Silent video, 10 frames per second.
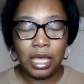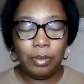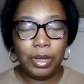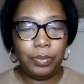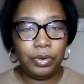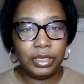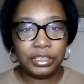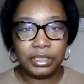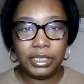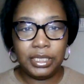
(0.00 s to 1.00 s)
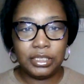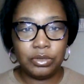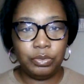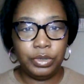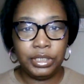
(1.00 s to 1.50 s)
But Porsha is
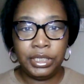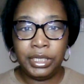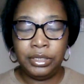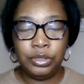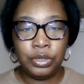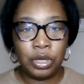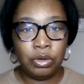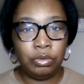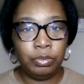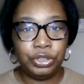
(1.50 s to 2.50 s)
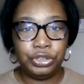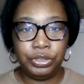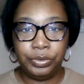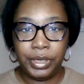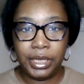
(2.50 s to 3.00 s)
really,
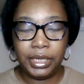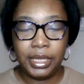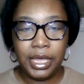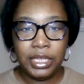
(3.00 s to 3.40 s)
maturing.